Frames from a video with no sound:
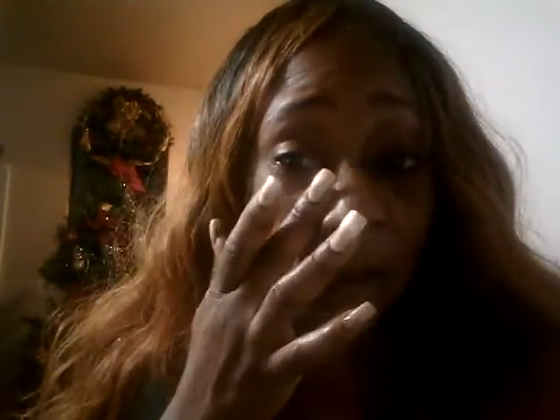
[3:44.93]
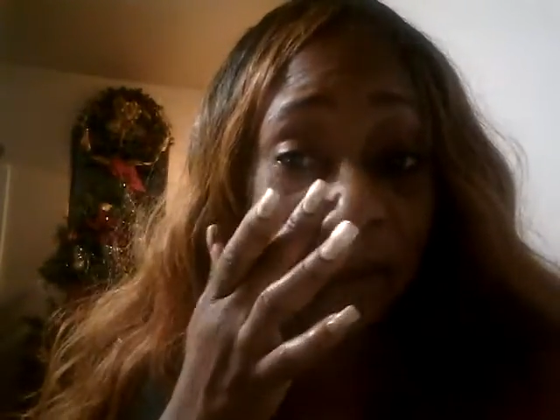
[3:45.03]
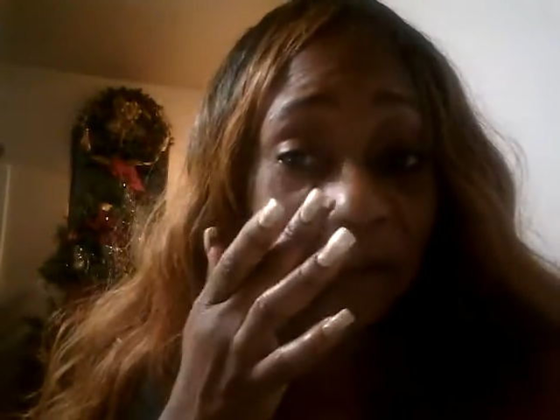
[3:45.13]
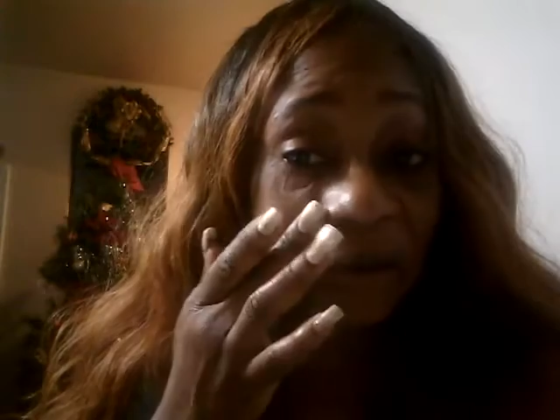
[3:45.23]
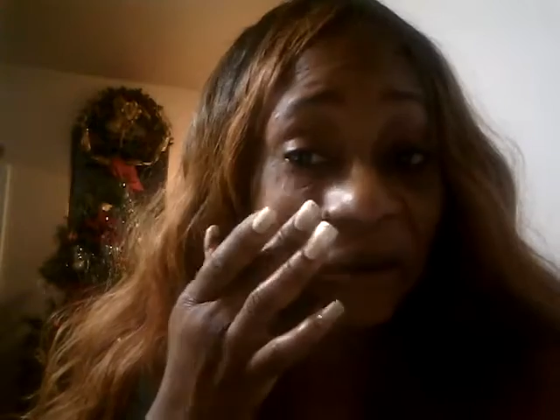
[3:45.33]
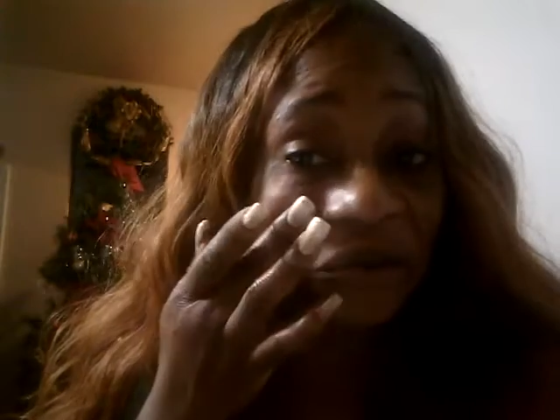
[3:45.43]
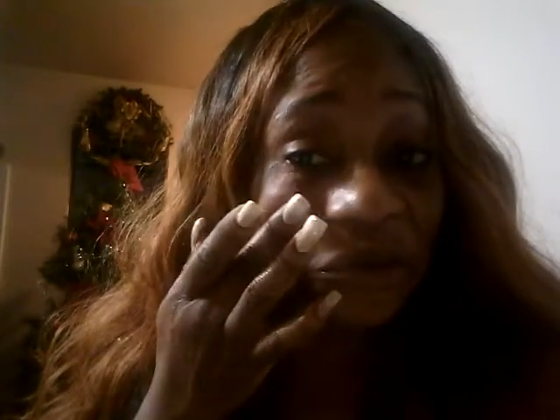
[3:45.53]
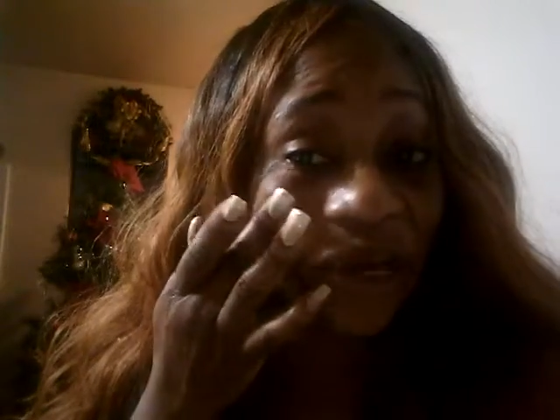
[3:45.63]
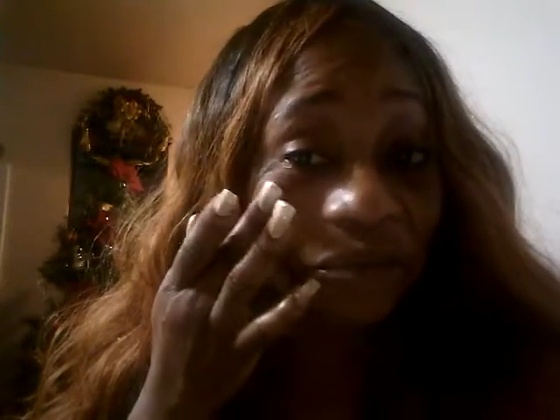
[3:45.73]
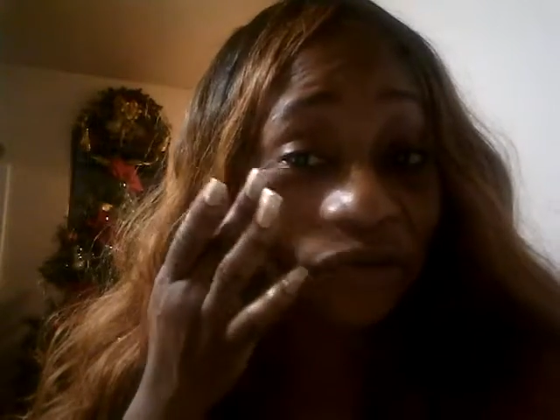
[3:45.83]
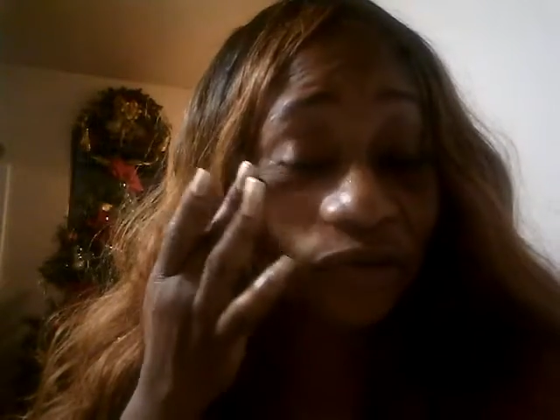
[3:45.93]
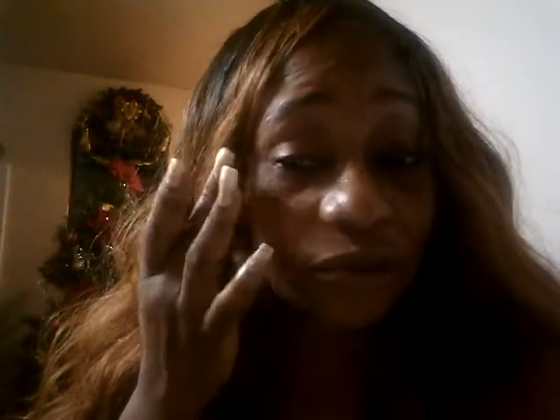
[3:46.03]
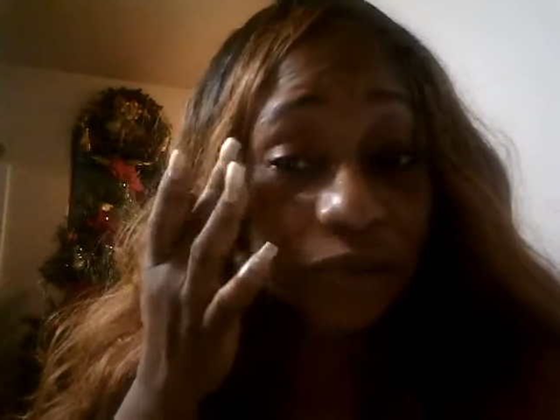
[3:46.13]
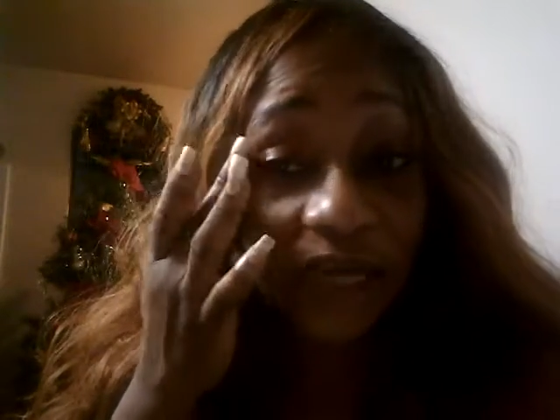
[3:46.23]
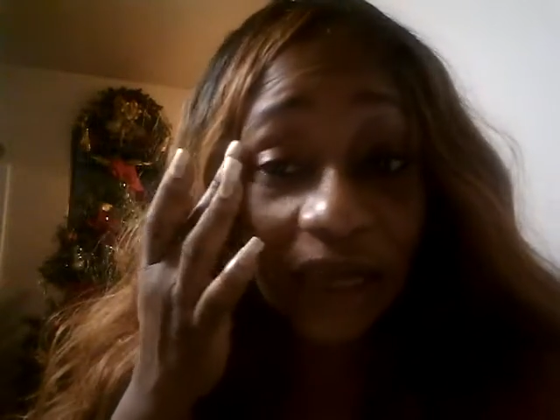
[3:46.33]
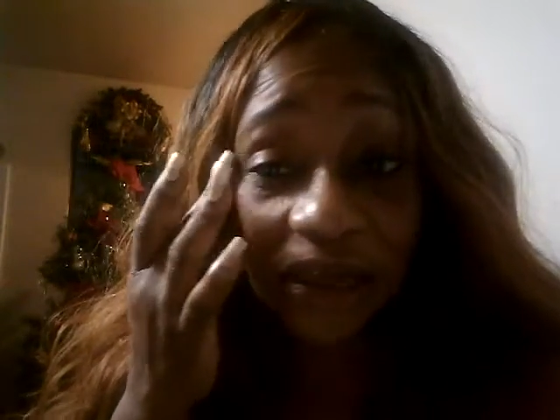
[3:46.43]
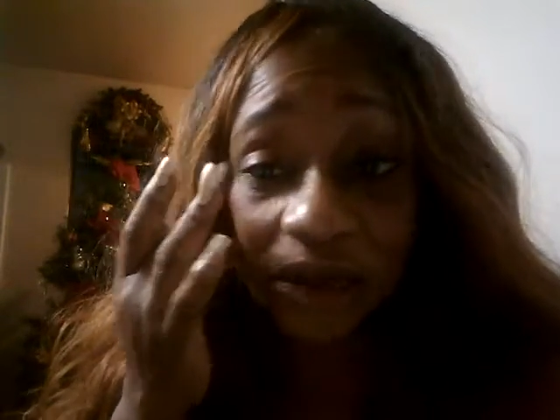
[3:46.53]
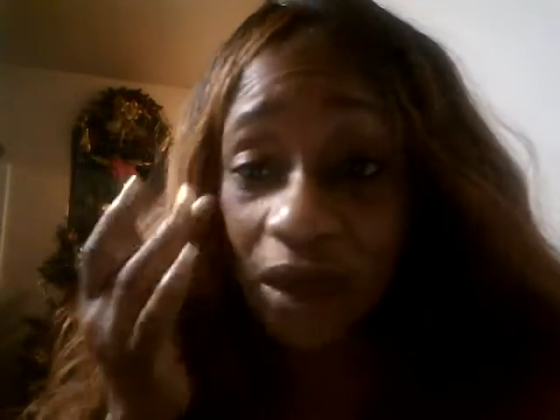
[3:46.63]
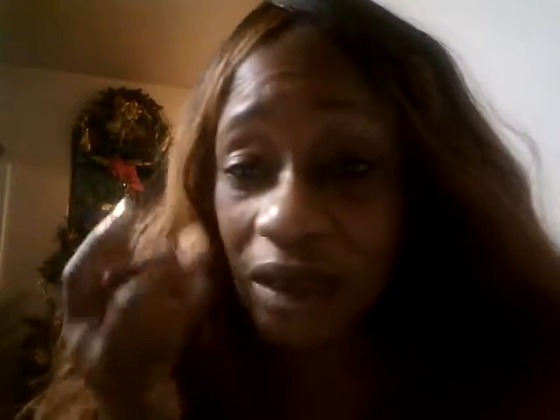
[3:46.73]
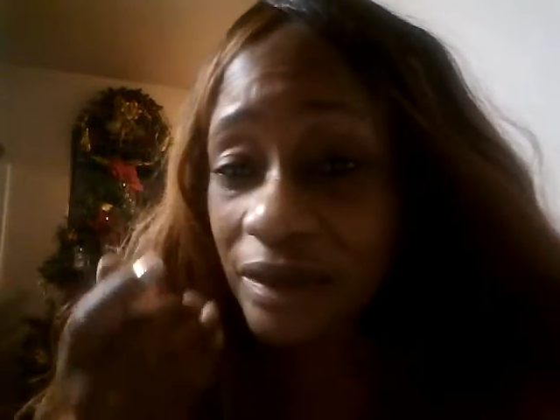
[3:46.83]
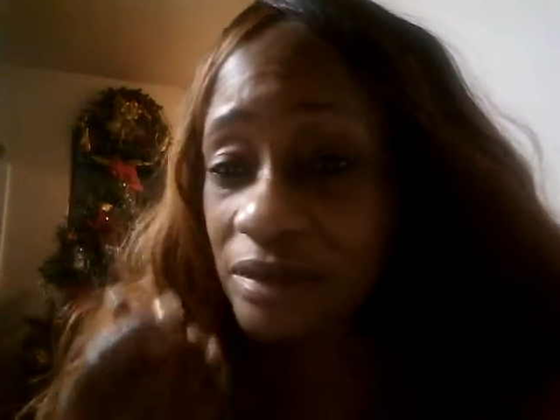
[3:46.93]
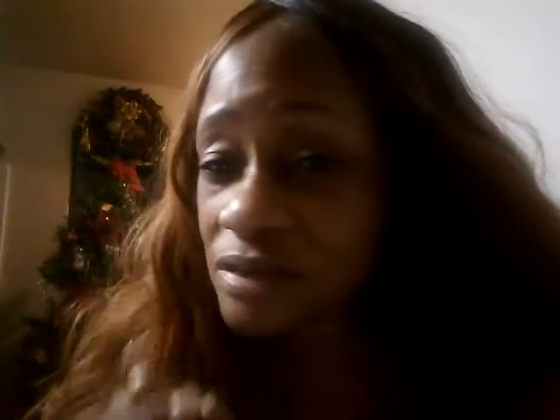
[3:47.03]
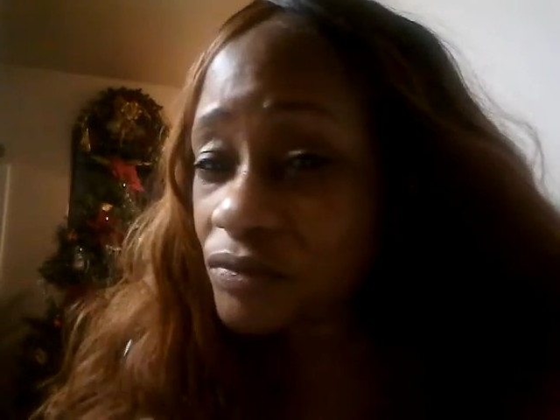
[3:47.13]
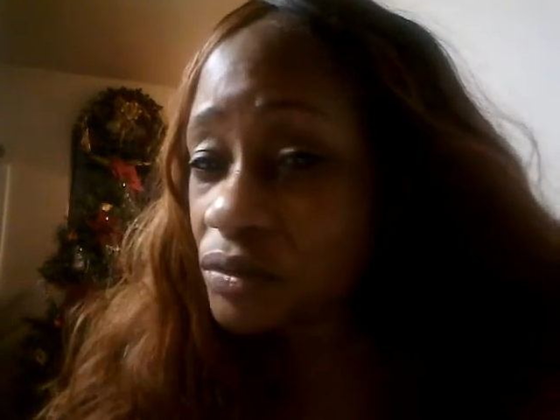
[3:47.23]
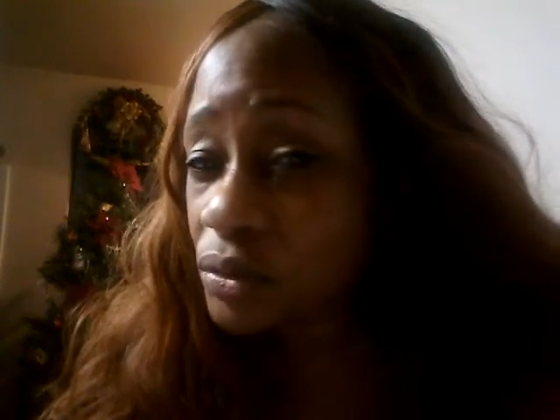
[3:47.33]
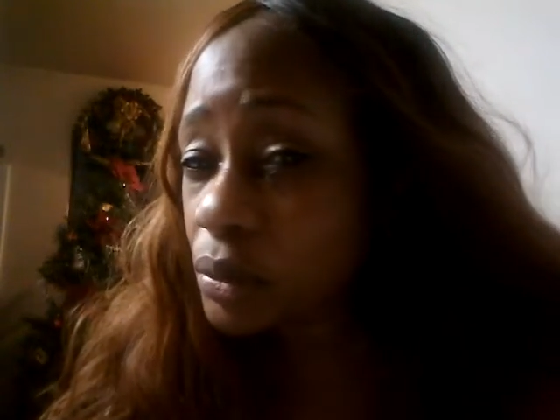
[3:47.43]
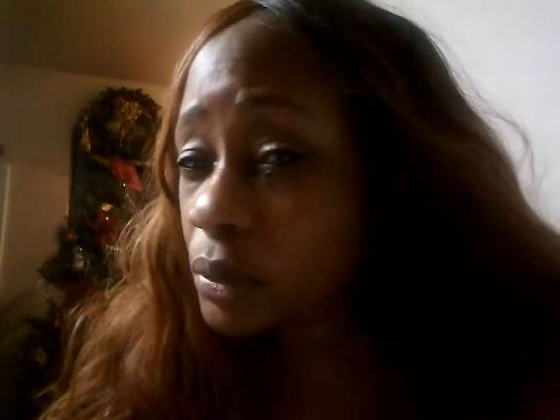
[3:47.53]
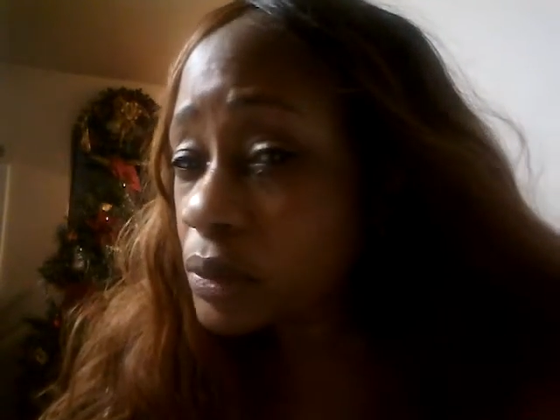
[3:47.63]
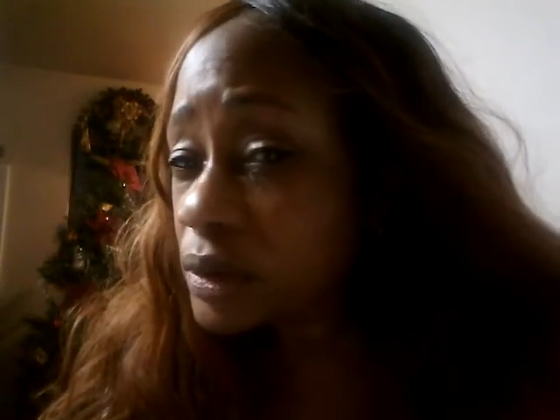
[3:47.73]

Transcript: And it could also happen from tired eyes if you